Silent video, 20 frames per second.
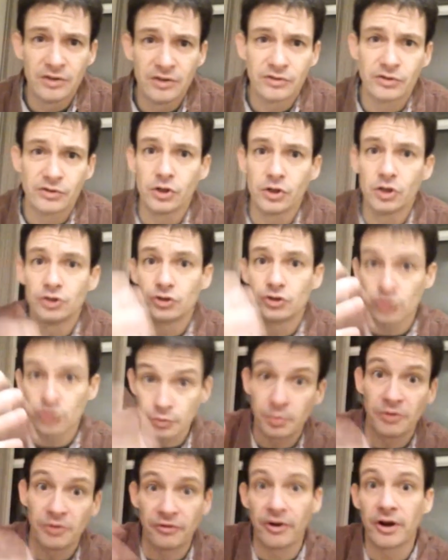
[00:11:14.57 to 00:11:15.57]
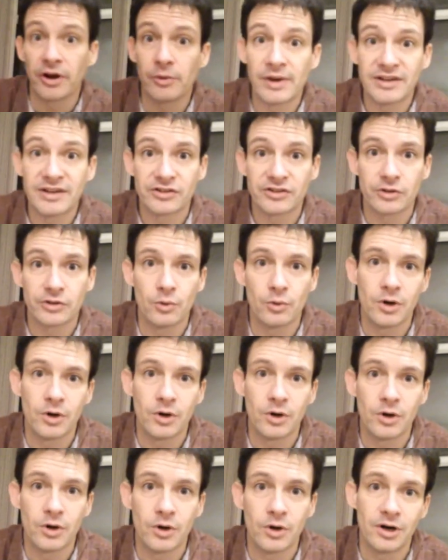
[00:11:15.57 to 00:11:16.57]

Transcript: So just before he went to war,